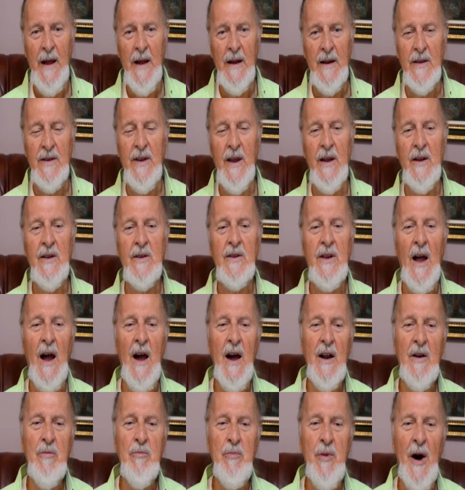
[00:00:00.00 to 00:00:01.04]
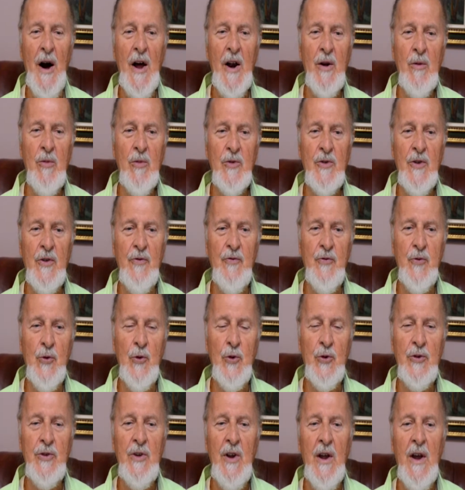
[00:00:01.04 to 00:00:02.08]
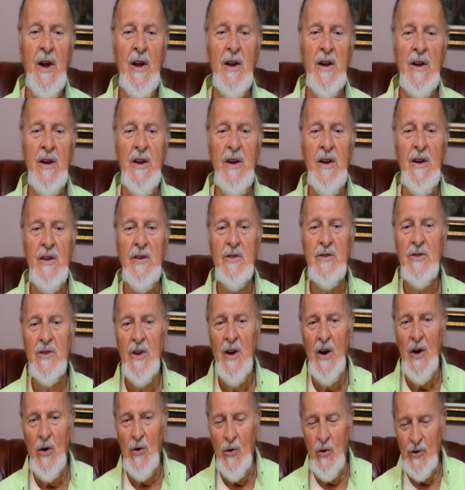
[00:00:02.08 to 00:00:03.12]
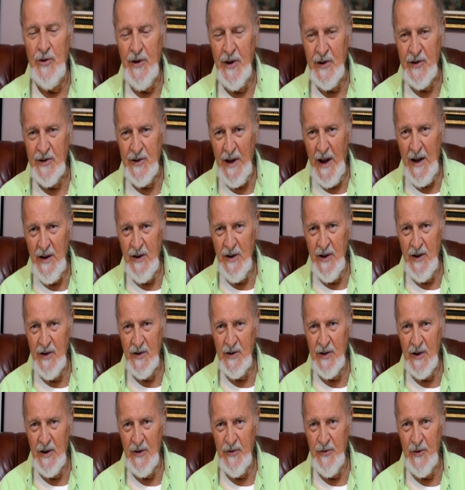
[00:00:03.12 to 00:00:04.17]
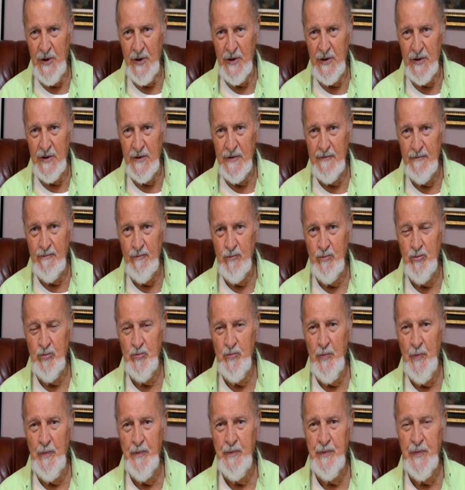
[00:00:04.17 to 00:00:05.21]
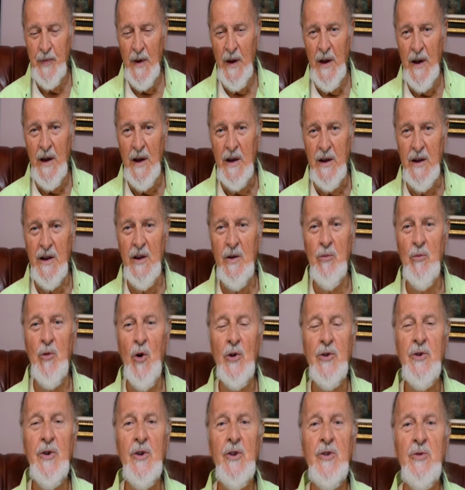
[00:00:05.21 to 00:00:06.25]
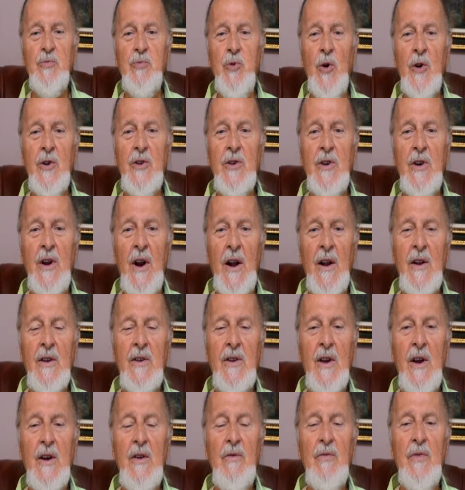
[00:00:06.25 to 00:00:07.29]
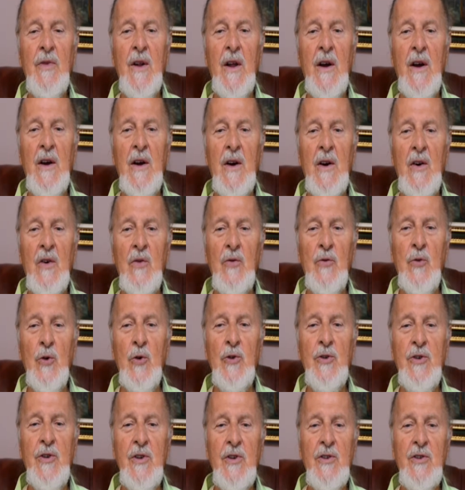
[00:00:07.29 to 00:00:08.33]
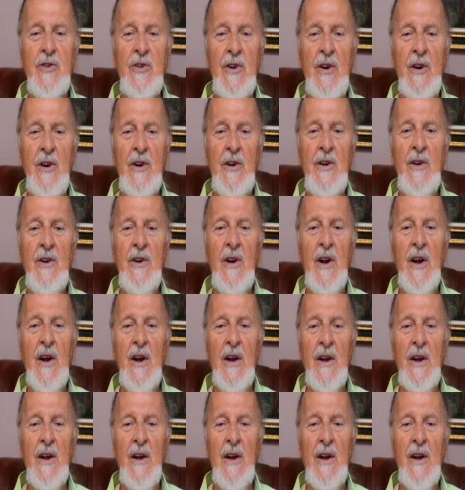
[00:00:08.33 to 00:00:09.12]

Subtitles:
The entire bottom of the foot is on the standing surface. In modern sports karate, foot is turned